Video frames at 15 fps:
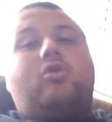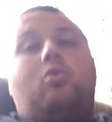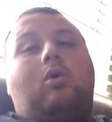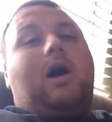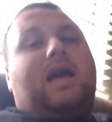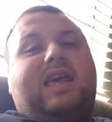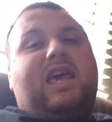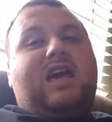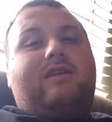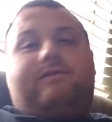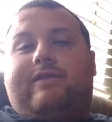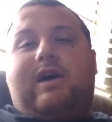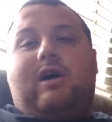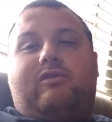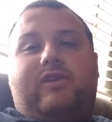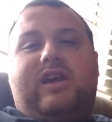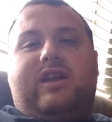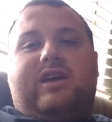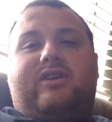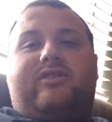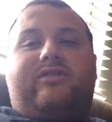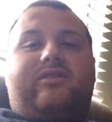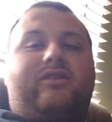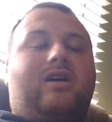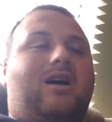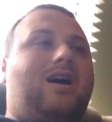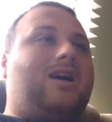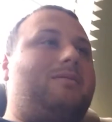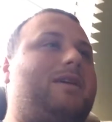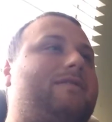why can't Val Venus?
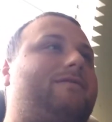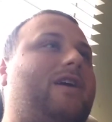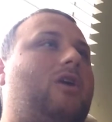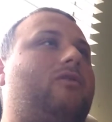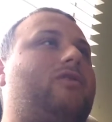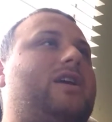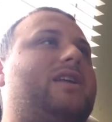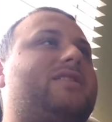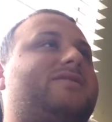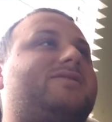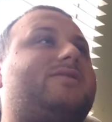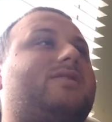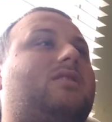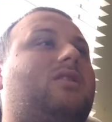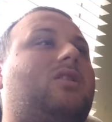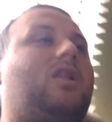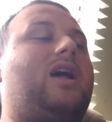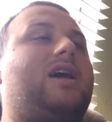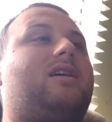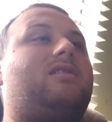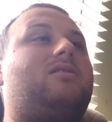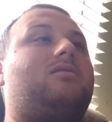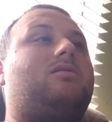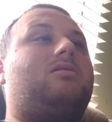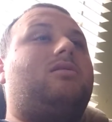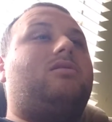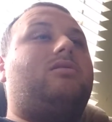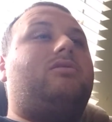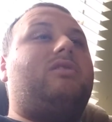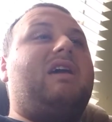Val Venus, like
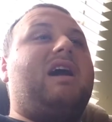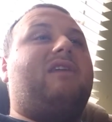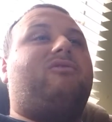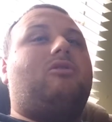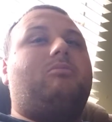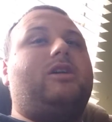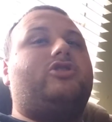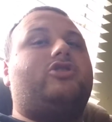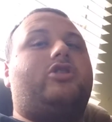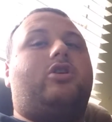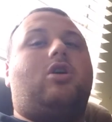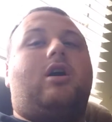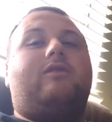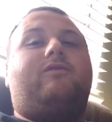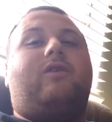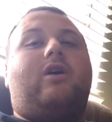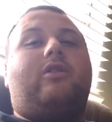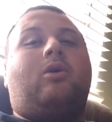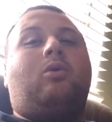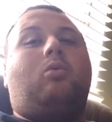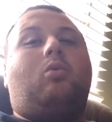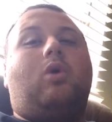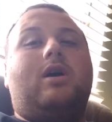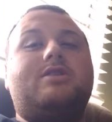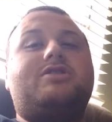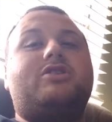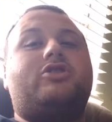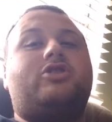the aforementioned Godfather, was a